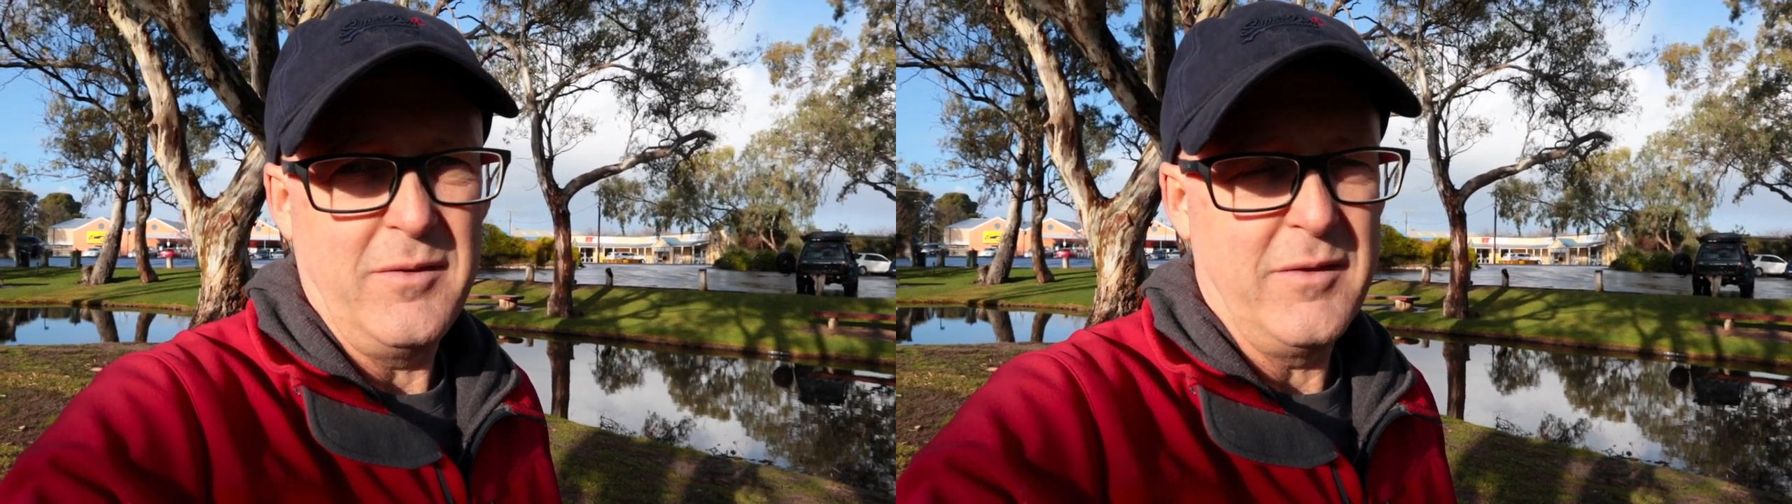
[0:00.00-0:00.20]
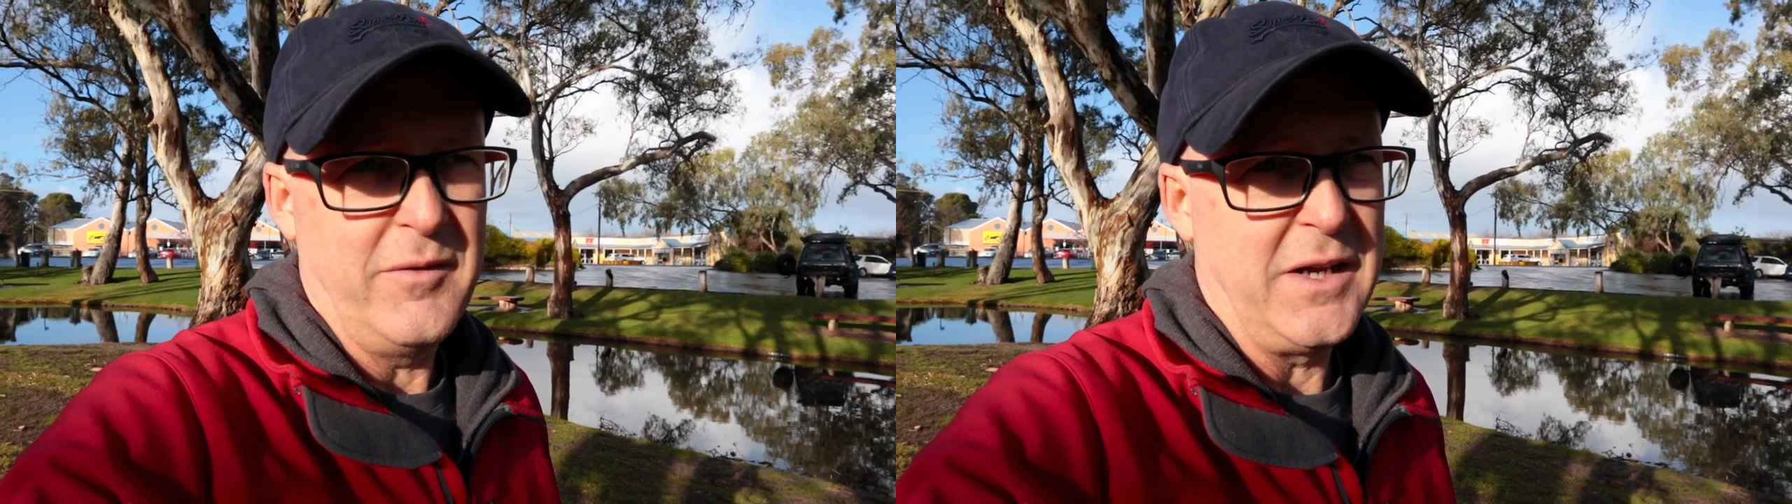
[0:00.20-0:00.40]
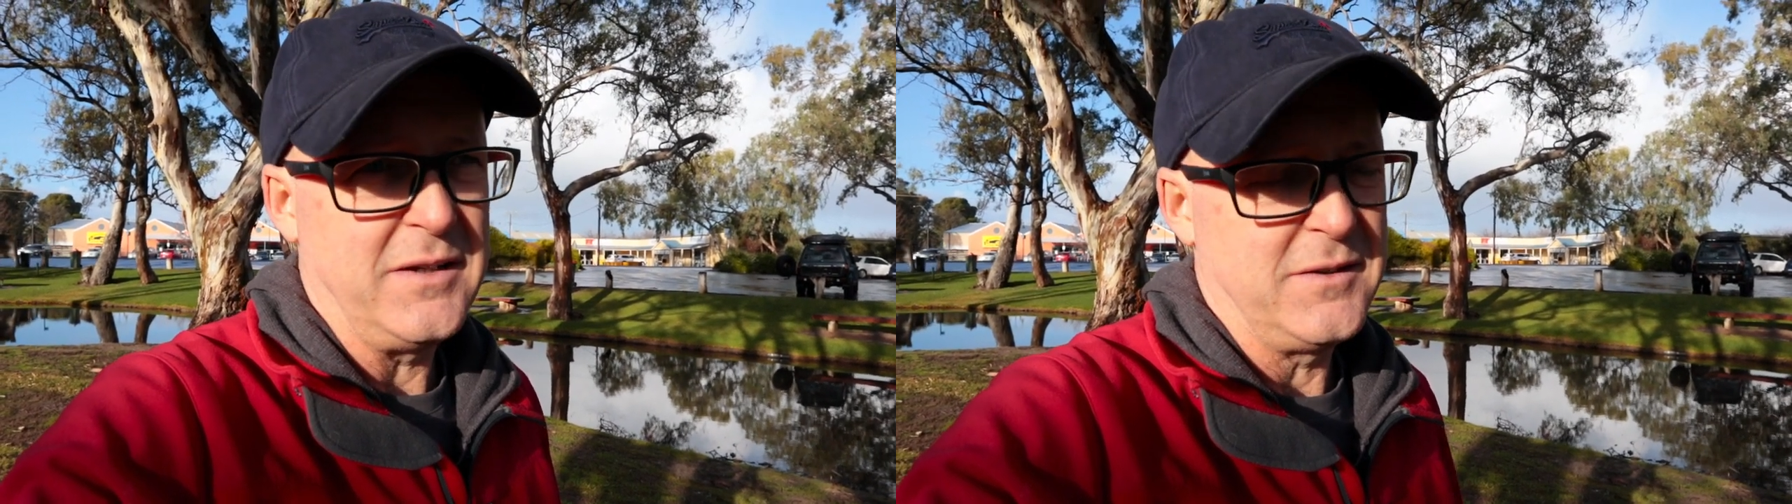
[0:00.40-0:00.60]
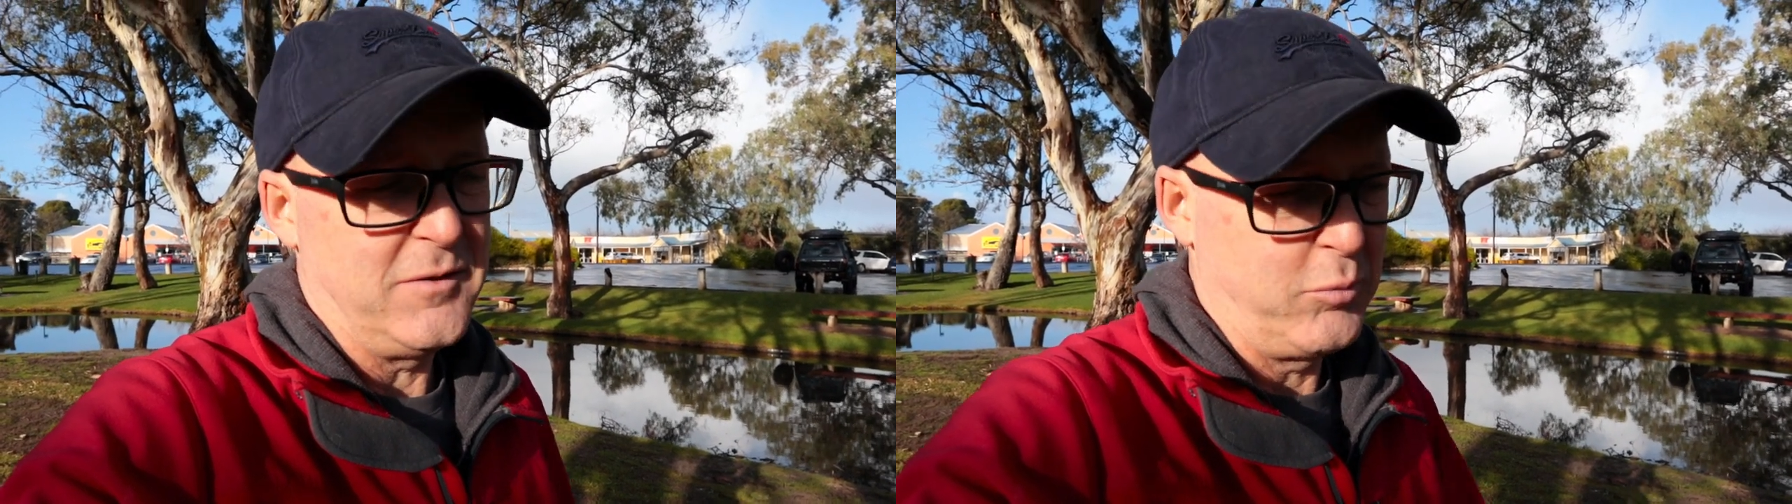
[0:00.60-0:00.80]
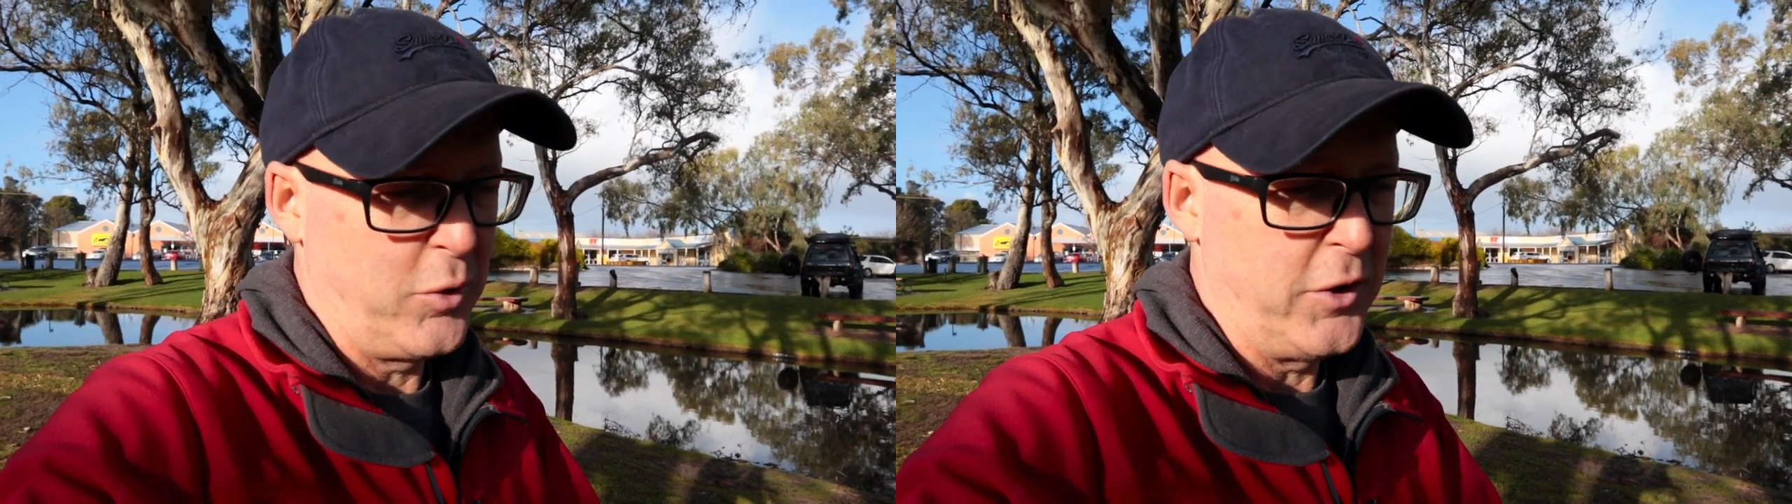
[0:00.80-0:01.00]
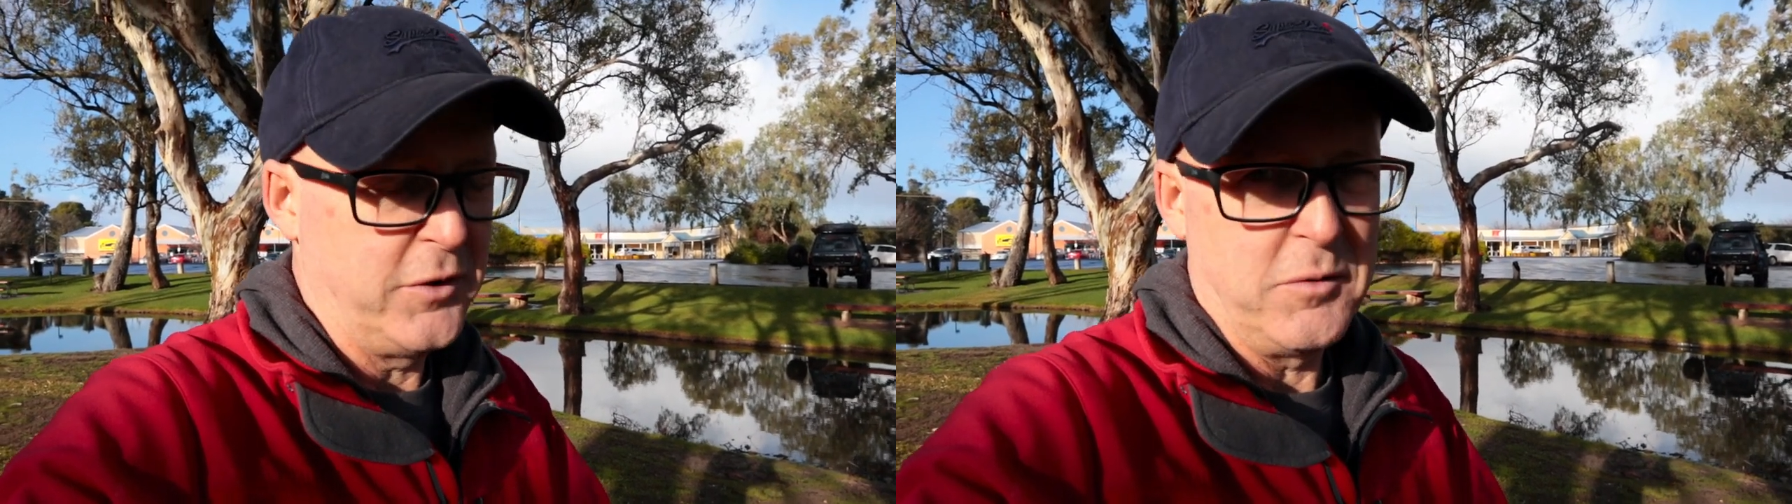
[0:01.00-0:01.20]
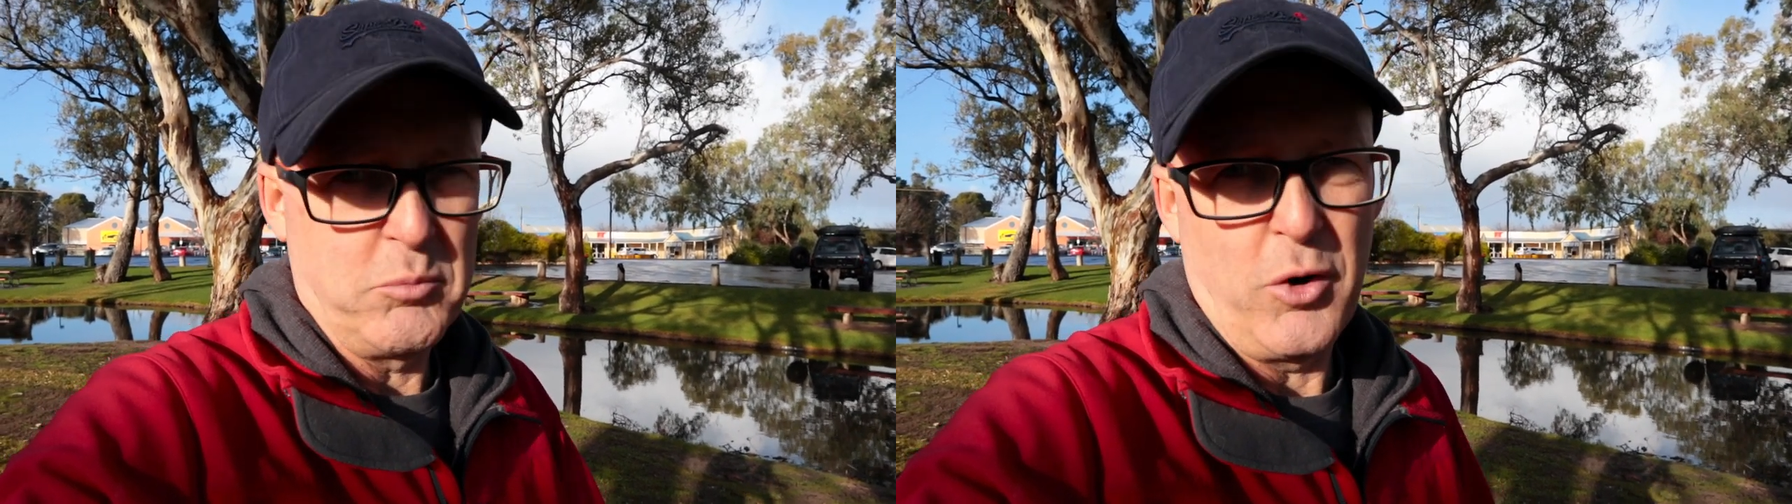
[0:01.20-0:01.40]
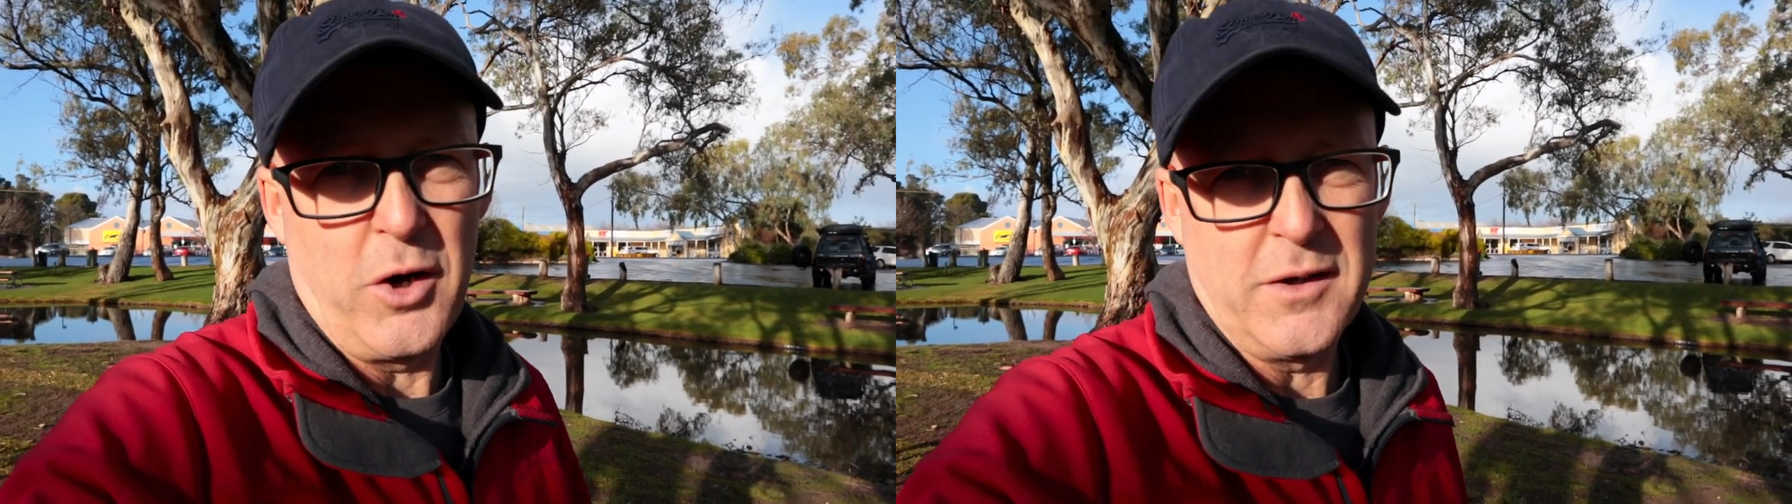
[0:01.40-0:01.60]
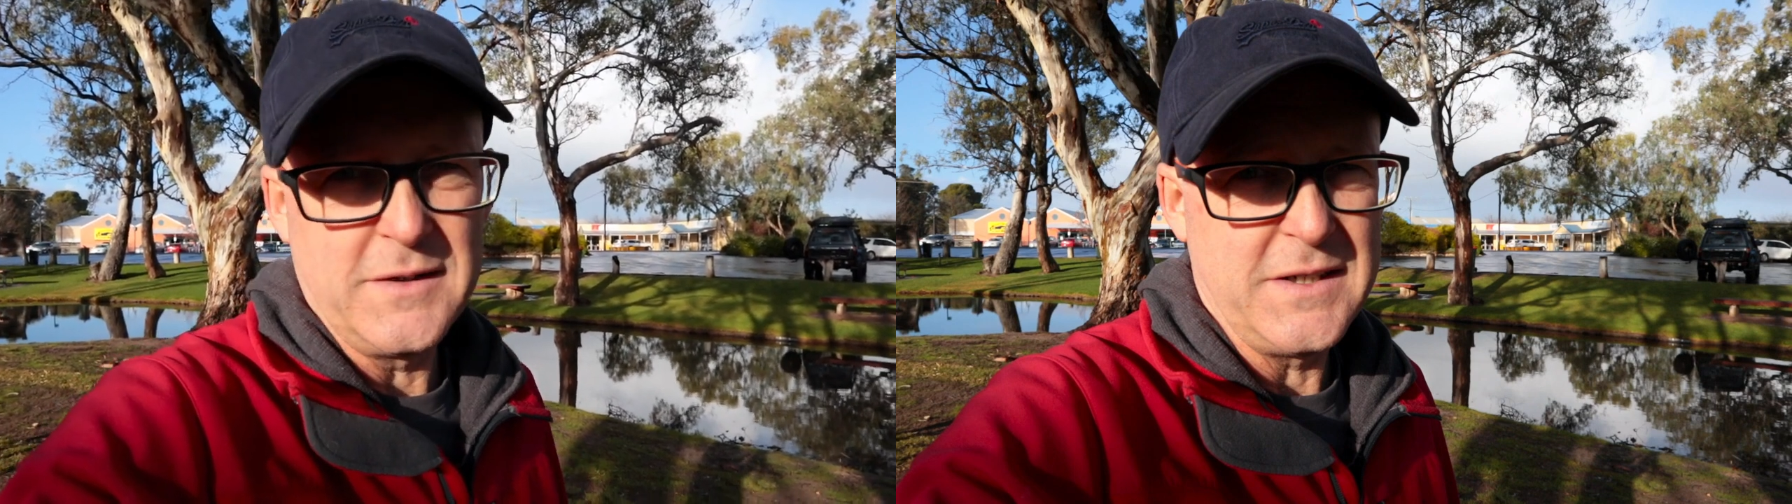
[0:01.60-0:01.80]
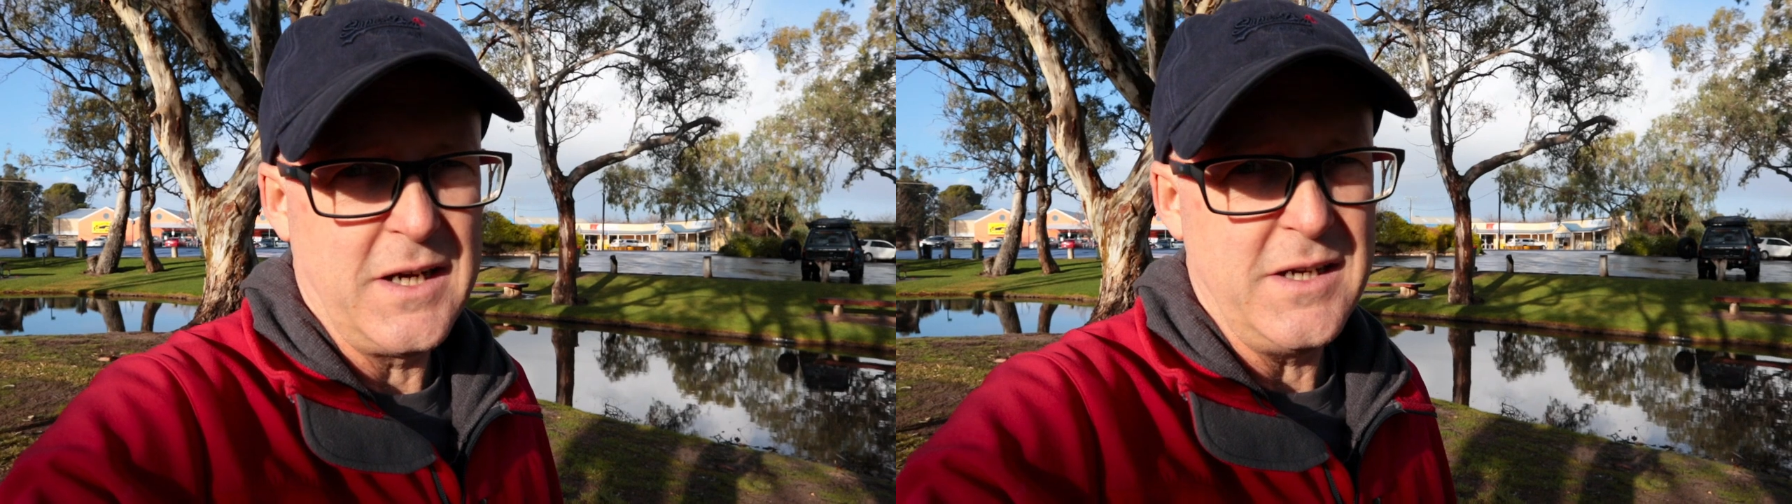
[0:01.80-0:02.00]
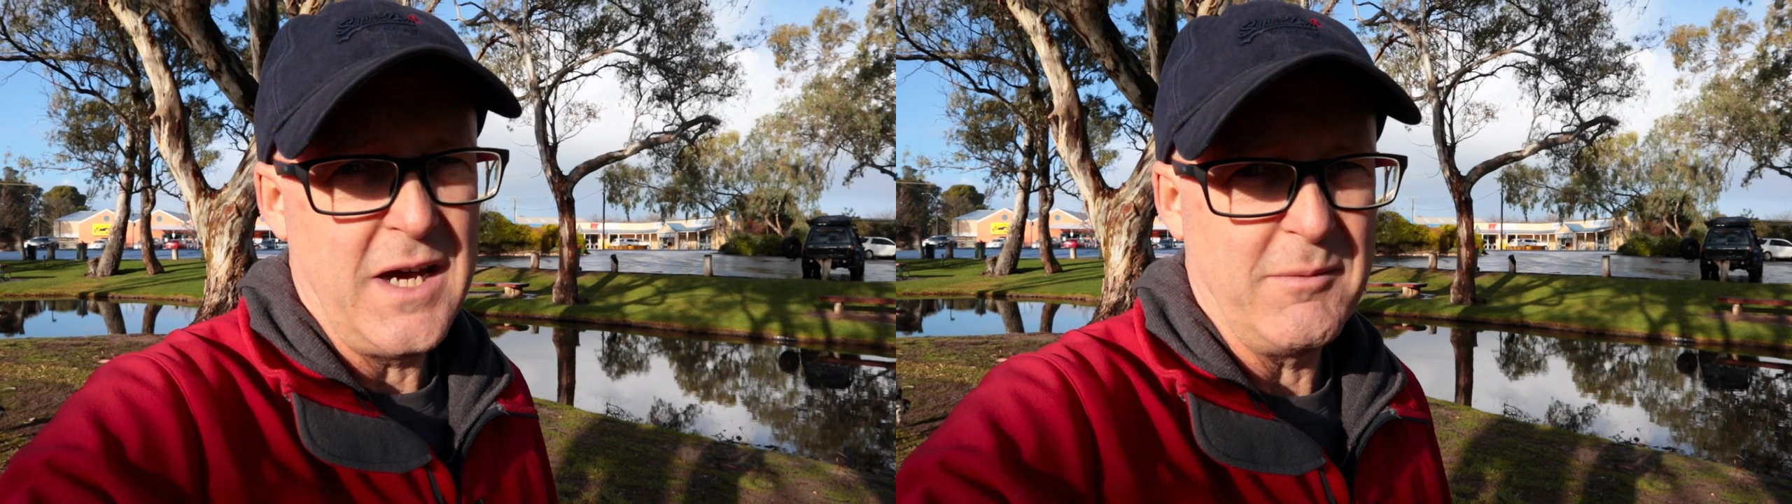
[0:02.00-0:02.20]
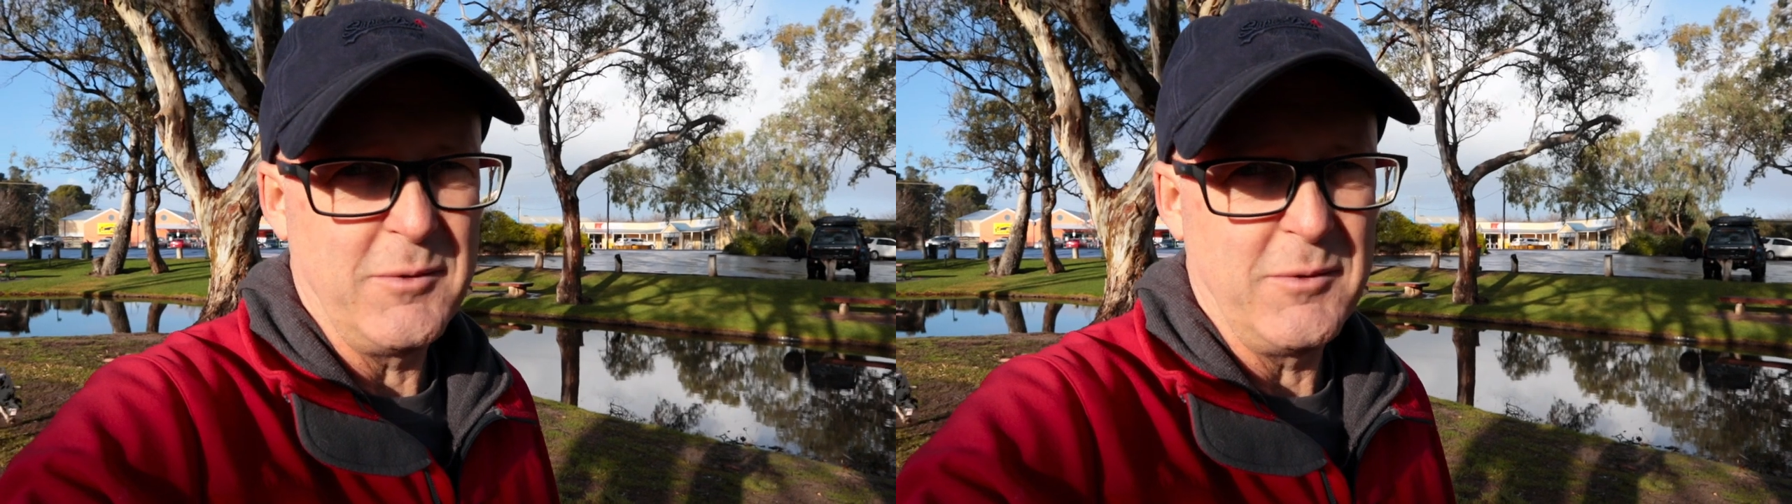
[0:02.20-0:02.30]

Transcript: The vet sort of poked and prodded and said, yeah,